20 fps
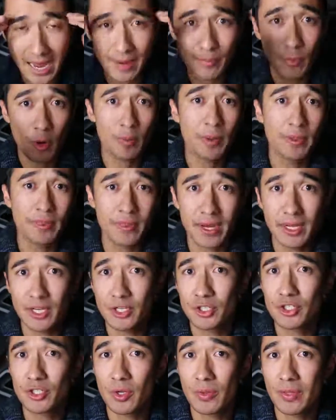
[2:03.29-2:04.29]
I'm hoping that I
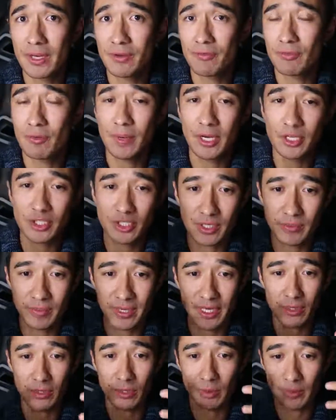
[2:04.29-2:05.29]
can show that information and
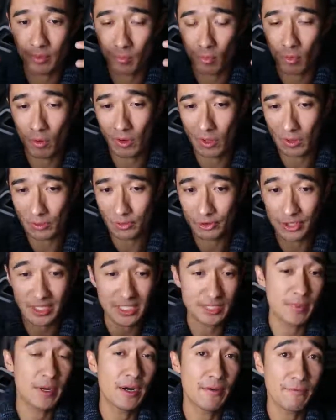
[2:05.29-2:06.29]
make it a little bit more
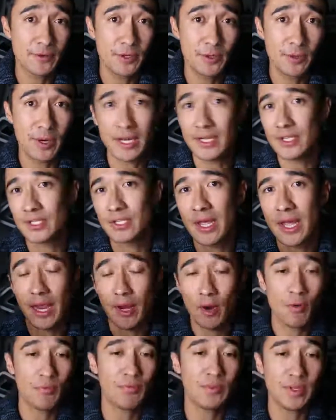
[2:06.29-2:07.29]
transparent for you guys,
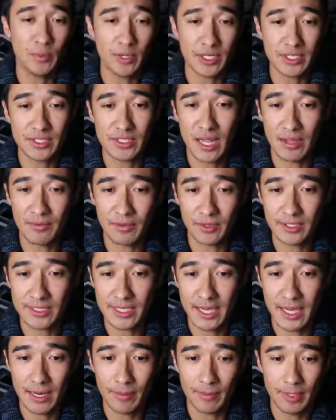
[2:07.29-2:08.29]
and hopefully we can still have a good
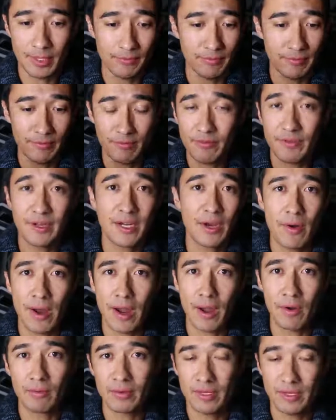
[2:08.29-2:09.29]
time and figure
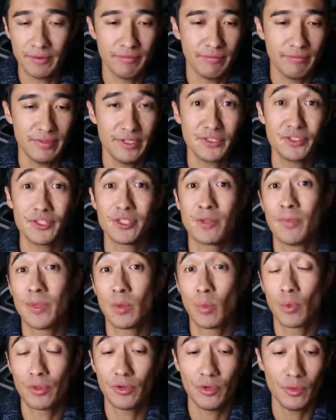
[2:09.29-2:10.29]
out if this is
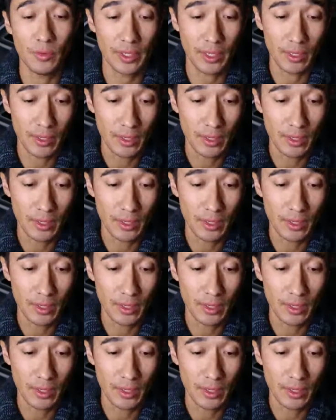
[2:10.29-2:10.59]
something worth doing.